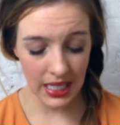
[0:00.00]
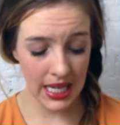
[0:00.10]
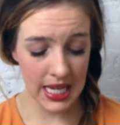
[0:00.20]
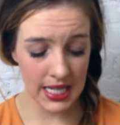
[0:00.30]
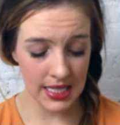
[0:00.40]

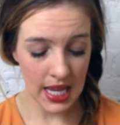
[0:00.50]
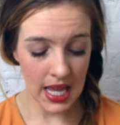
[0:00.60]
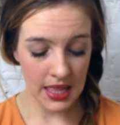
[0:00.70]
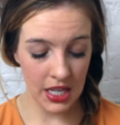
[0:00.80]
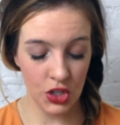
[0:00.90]
and
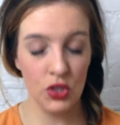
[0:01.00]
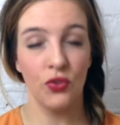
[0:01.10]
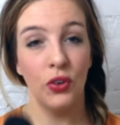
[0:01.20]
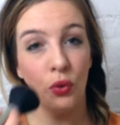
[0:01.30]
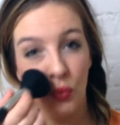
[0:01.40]
they
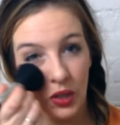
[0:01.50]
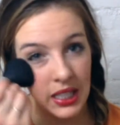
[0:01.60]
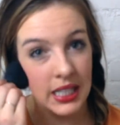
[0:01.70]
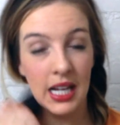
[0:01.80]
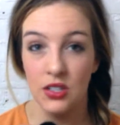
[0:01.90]
just feel
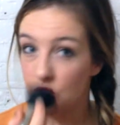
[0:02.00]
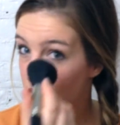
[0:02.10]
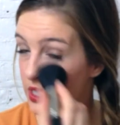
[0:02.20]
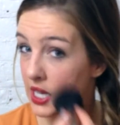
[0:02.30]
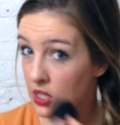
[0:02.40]
really nice on
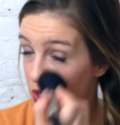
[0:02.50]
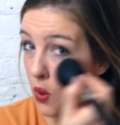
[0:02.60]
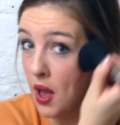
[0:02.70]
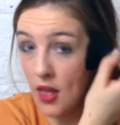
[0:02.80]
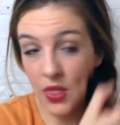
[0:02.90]
your skin.
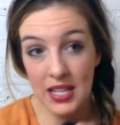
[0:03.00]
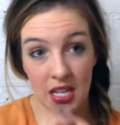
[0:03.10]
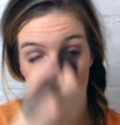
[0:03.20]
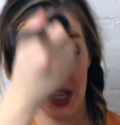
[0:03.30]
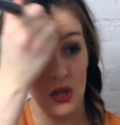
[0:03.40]
So that's
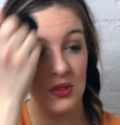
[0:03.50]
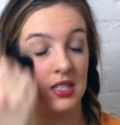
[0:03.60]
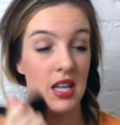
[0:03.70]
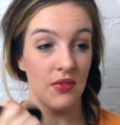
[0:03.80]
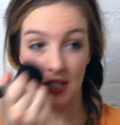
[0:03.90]
how I use
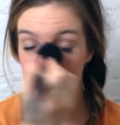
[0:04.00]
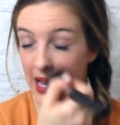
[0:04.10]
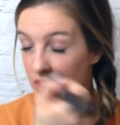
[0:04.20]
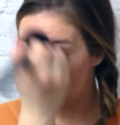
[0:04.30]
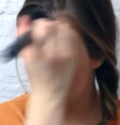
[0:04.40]
this every
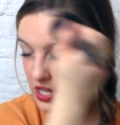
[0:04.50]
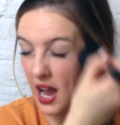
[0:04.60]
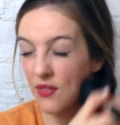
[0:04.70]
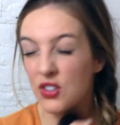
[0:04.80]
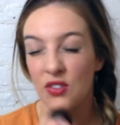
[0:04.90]
day. It's just
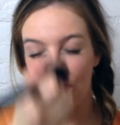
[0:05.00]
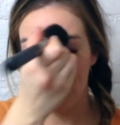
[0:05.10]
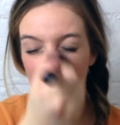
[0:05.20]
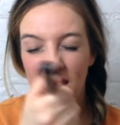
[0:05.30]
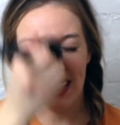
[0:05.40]
after the
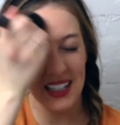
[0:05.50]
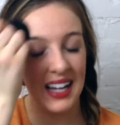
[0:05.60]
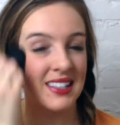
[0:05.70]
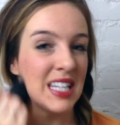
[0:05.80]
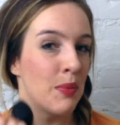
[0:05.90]
very
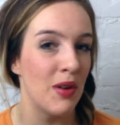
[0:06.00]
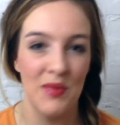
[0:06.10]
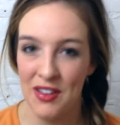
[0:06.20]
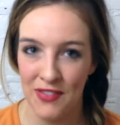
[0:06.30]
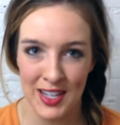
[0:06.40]
last step
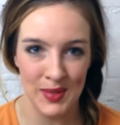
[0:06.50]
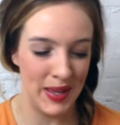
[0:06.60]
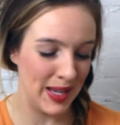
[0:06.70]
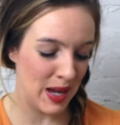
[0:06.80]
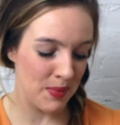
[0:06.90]
of my face
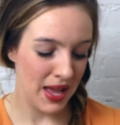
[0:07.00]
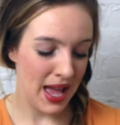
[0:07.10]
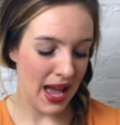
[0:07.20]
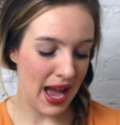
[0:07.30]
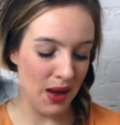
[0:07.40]
makeup,
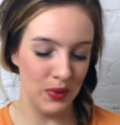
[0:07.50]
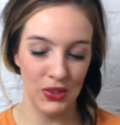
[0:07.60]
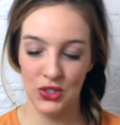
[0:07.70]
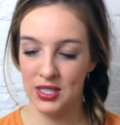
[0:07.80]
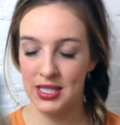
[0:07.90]
I
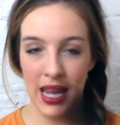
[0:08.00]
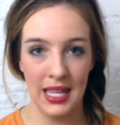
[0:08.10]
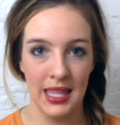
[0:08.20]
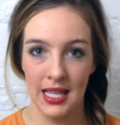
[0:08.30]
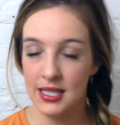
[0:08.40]
will just
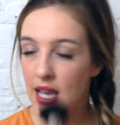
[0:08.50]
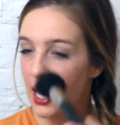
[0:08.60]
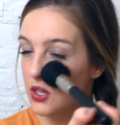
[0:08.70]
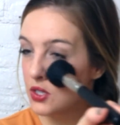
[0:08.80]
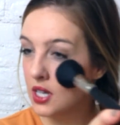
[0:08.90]
take this
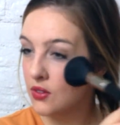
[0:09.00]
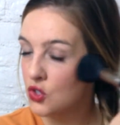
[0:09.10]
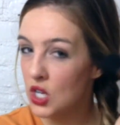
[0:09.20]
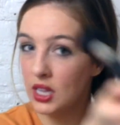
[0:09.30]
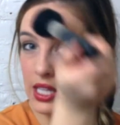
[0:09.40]
and just kind
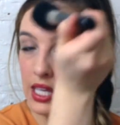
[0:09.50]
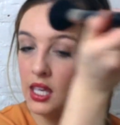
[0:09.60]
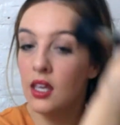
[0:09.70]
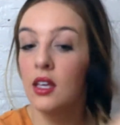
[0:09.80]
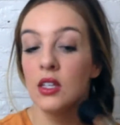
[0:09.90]
of gently
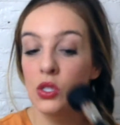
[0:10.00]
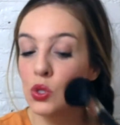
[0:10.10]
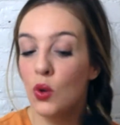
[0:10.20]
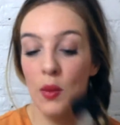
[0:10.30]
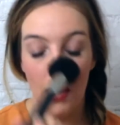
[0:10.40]

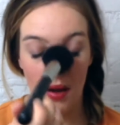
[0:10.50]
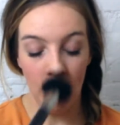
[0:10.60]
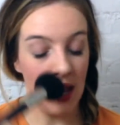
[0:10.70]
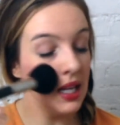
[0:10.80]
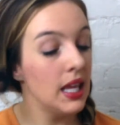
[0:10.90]
swipe
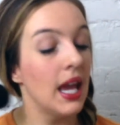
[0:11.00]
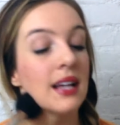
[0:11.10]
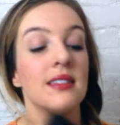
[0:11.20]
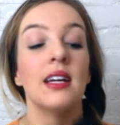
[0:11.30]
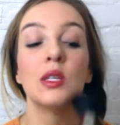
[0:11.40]
off any
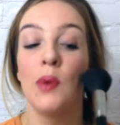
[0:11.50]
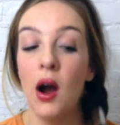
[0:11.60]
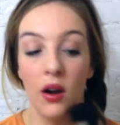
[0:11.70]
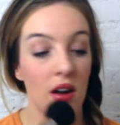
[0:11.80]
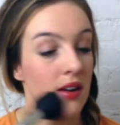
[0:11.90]
excess
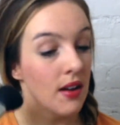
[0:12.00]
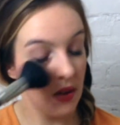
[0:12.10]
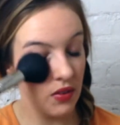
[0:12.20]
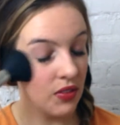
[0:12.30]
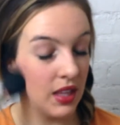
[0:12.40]
powder
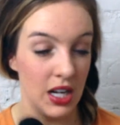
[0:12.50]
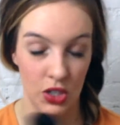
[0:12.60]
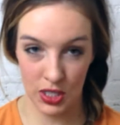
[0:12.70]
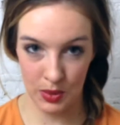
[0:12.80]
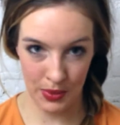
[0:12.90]
that I
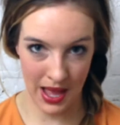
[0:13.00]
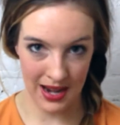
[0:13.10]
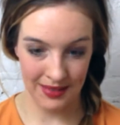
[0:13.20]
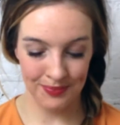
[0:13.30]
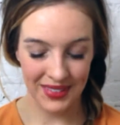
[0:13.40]
just
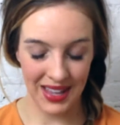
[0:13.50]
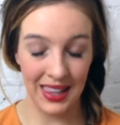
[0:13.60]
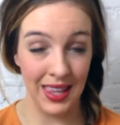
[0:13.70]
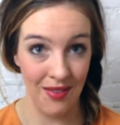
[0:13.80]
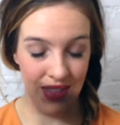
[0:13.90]
applied.
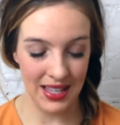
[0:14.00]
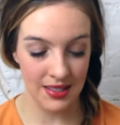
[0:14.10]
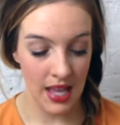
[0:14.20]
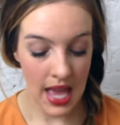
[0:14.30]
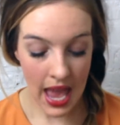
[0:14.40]
Love
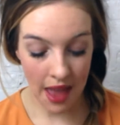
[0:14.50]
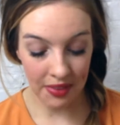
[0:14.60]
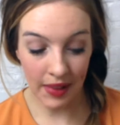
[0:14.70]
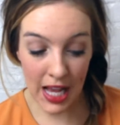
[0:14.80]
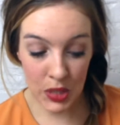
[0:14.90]
this. And
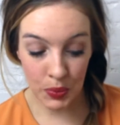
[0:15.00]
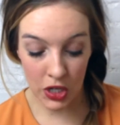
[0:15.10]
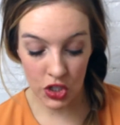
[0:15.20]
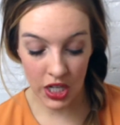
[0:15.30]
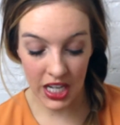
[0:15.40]
the last
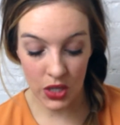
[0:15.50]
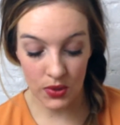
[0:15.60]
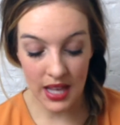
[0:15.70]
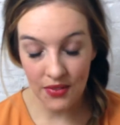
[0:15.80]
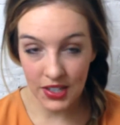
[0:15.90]
brush that I
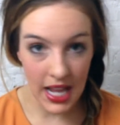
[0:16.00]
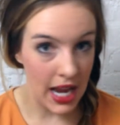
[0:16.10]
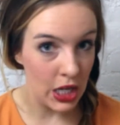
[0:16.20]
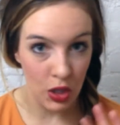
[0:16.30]
use every day,